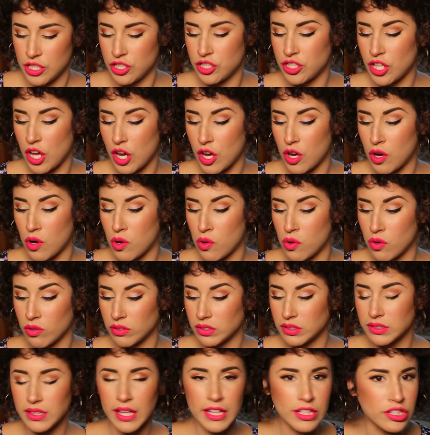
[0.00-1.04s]

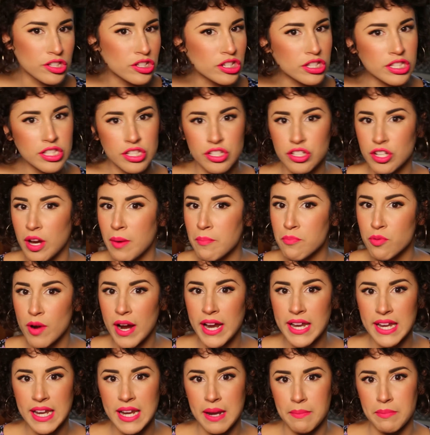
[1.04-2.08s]
So let's just jump
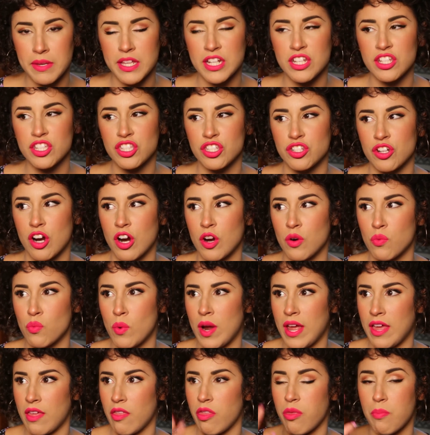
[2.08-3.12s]
right in. I'm gonna start
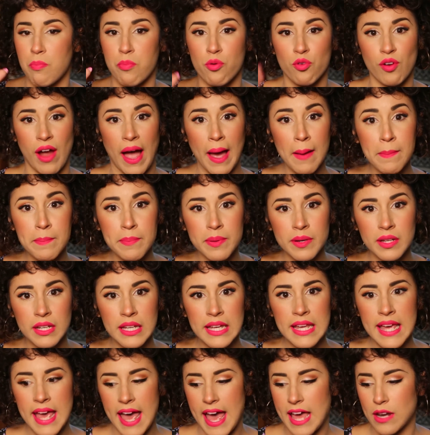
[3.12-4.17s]
with prep,
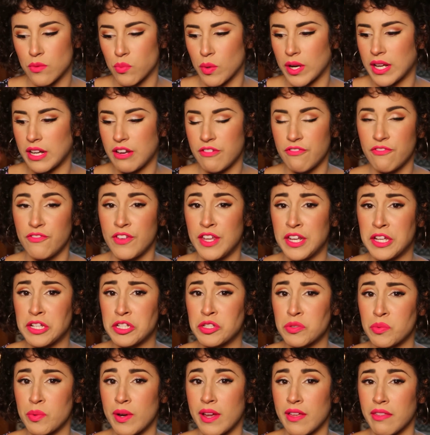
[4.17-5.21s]
and we're gonna
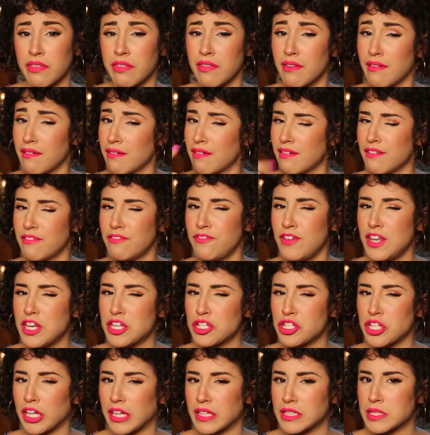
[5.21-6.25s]
finish with
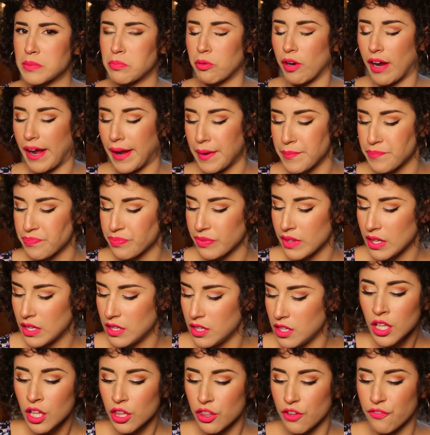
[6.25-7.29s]
finishing spray.
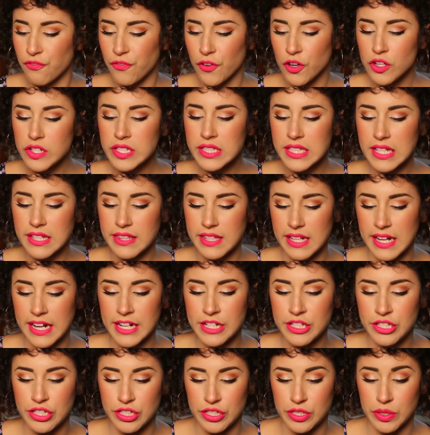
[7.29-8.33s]
The first thing that
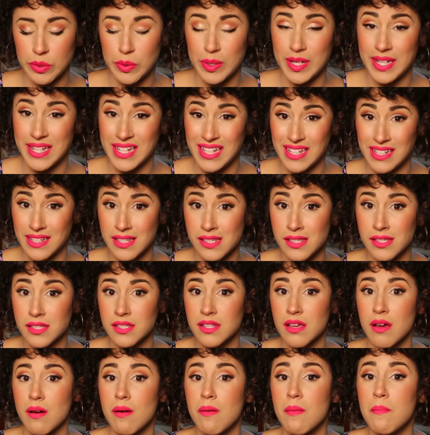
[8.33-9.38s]
I do
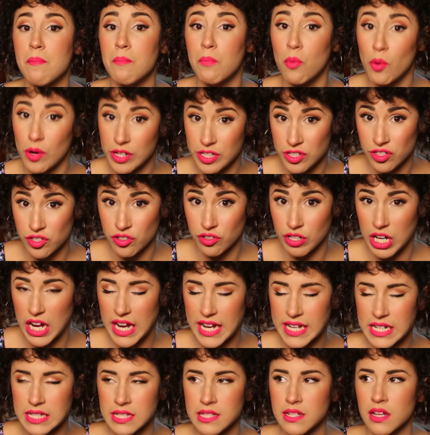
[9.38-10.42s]
is
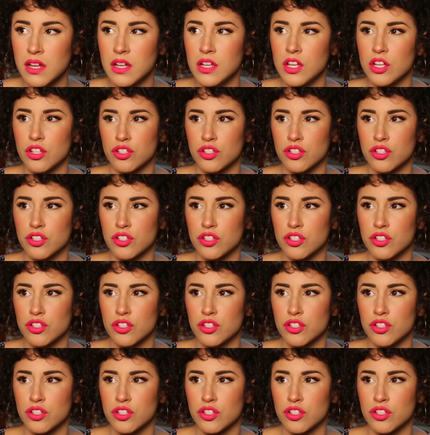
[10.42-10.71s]
moisturize.